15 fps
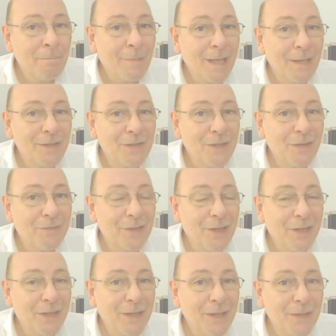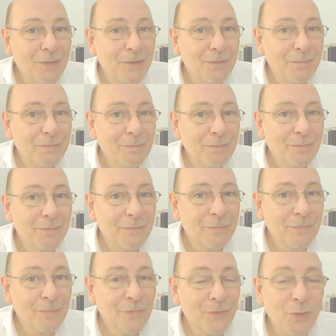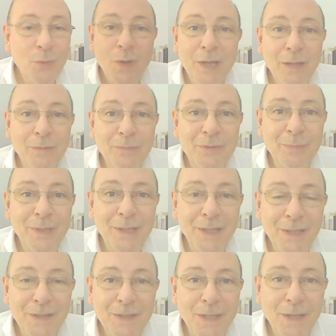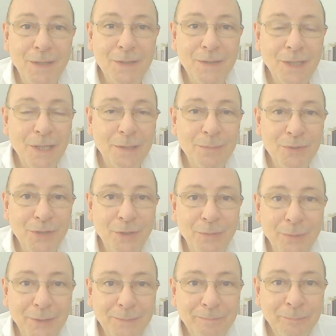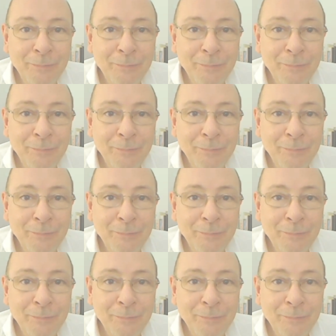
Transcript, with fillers: and stuff like that. So what helps me these days to keep sober?